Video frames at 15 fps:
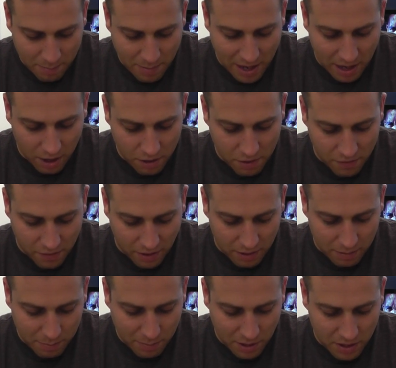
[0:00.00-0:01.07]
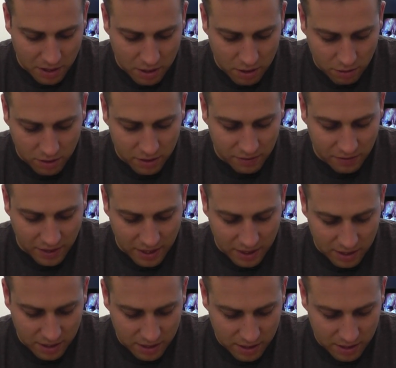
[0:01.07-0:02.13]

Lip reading: bit over by the looks of it.